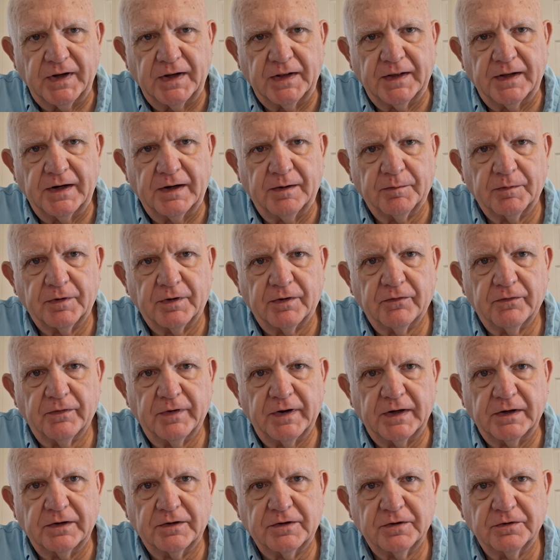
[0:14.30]
and I'm going to
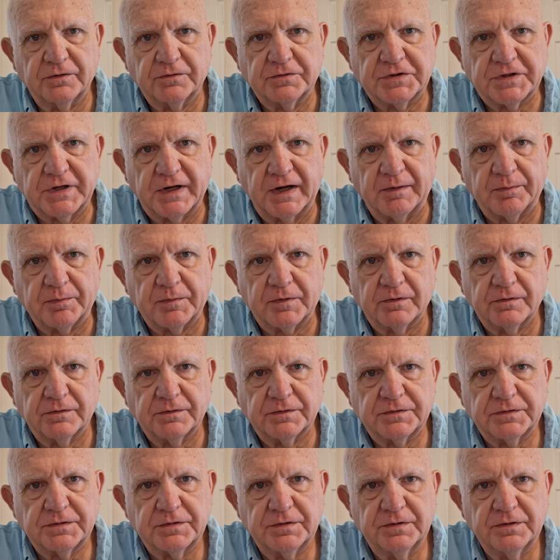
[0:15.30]
read two
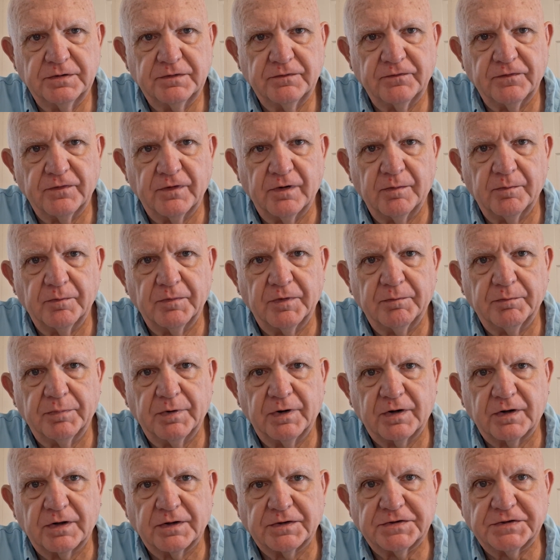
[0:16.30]
chapters from the
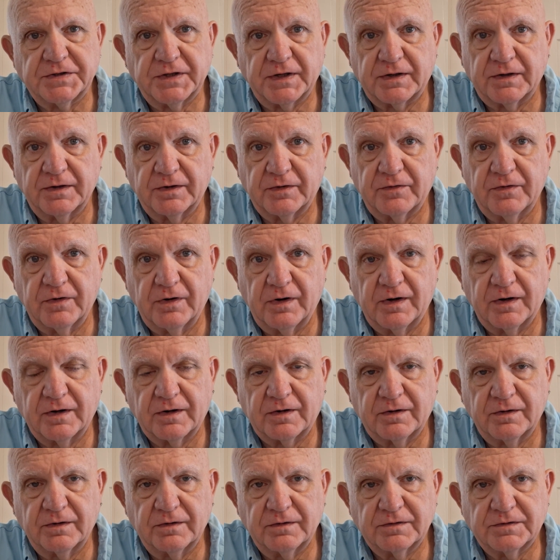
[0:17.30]
book of Second
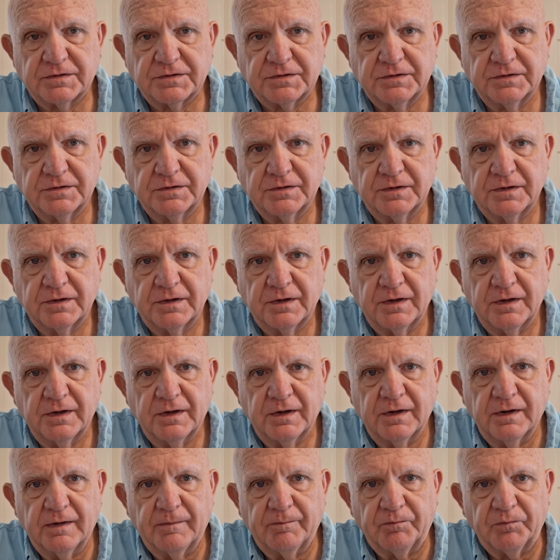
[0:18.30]
Chronicles,
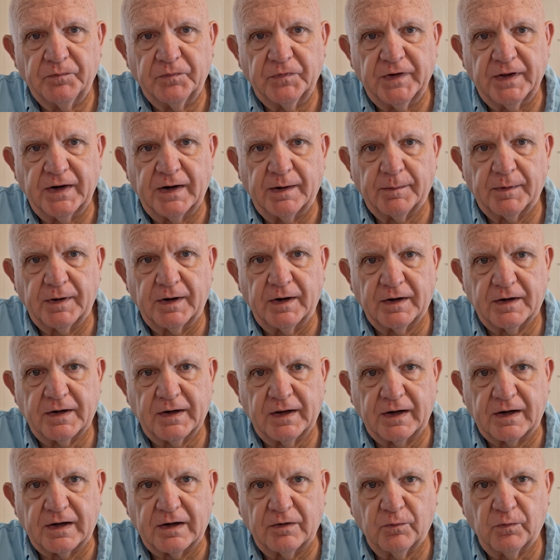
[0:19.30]
and I'm going to
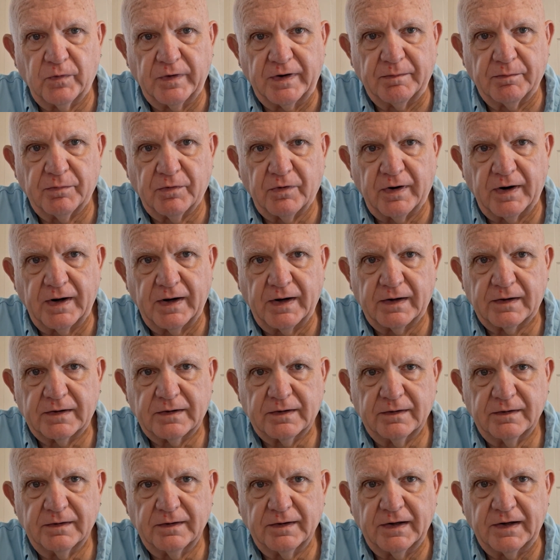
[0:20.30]
take a wee break
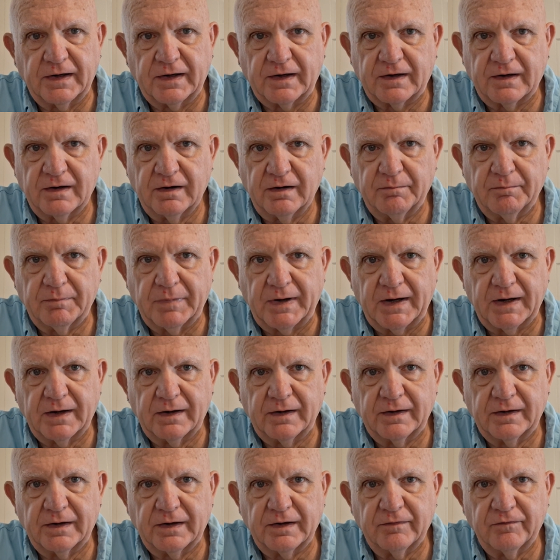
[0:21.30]
and come back
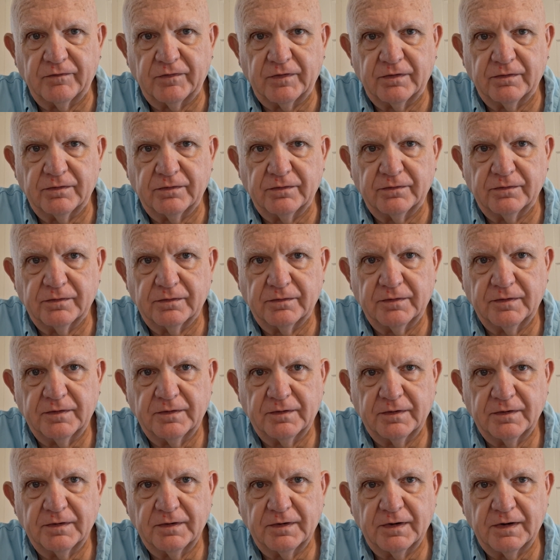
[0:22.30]
and give you
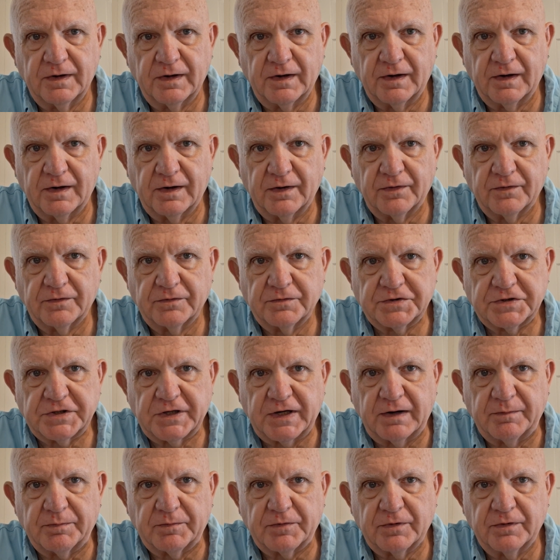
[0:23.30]
another
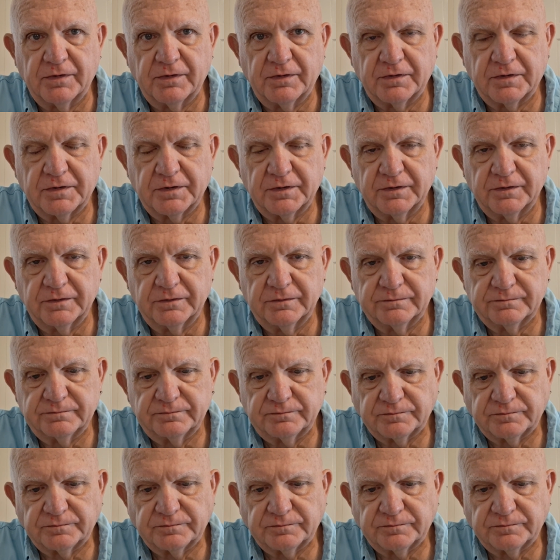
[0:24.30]
chapter or two.